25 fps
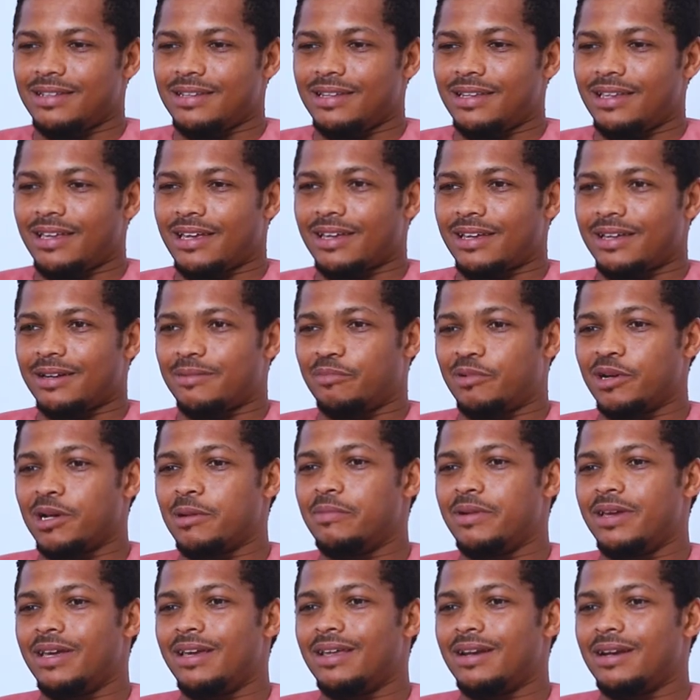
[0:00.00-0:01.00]
they can
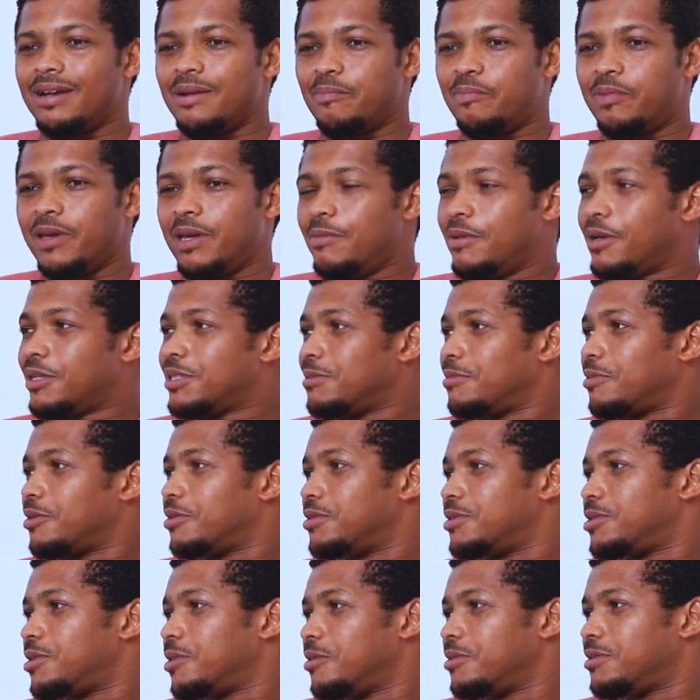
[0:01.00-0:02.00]
bring me in and pay me some
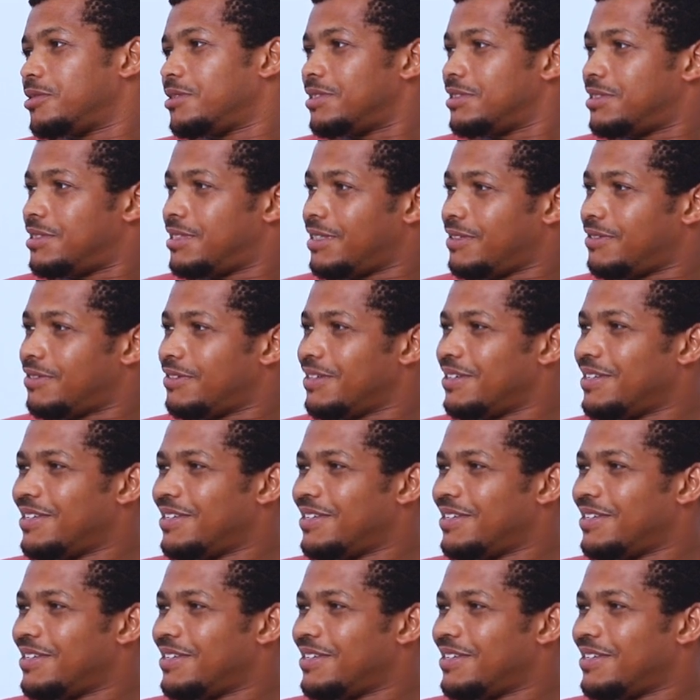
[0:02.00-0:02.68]
consultancy.